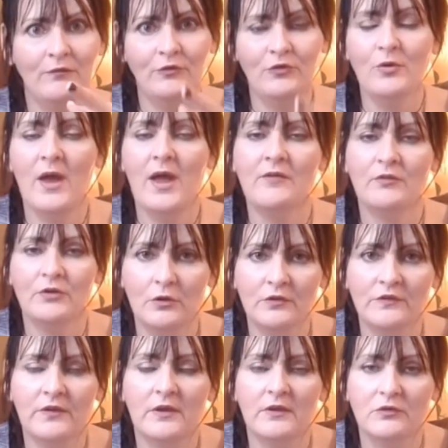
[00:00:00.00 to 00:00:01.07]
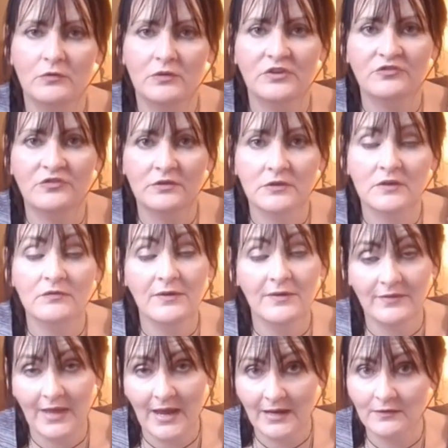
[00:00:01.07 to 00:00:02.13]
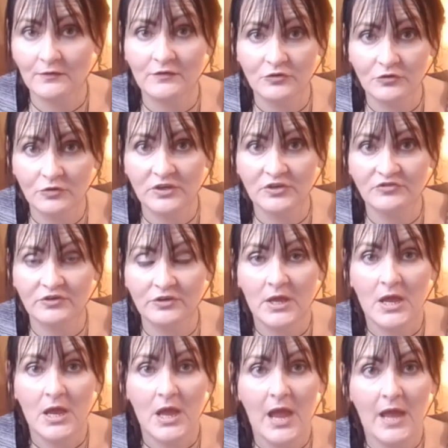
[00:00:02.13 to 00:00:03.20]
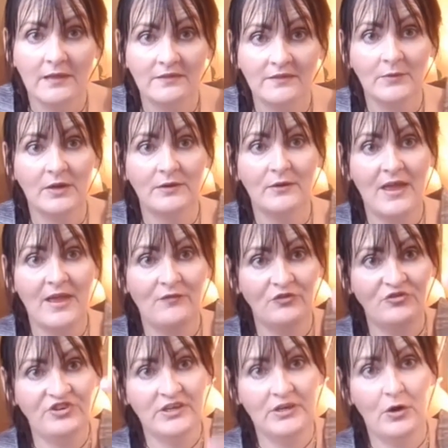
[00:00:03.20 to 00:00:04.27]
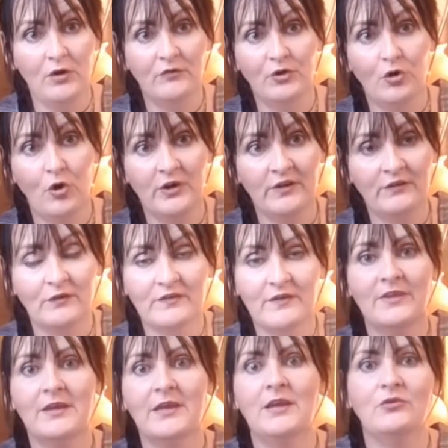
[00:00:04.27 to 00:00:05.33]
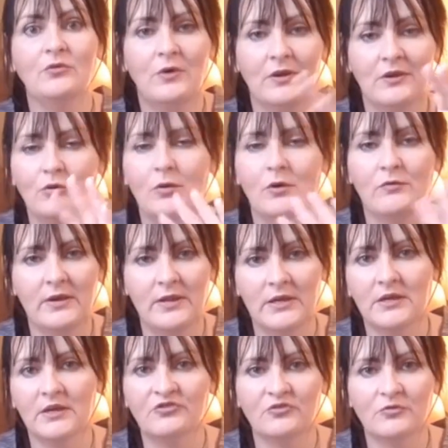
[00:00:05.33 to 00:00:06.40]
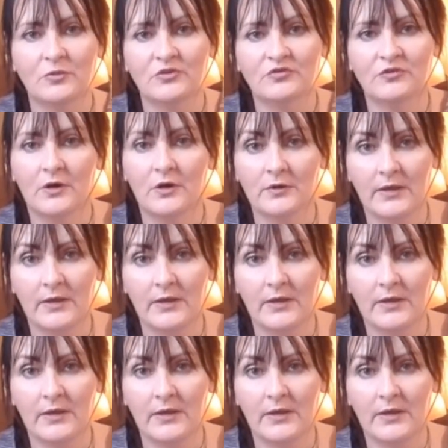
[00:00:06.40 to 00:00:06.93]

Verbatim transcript: If you have an altar in your kitchen, if you have candles in your kitchen and some kind of effigy of a goddess or something in your, you're already a kitchen witch,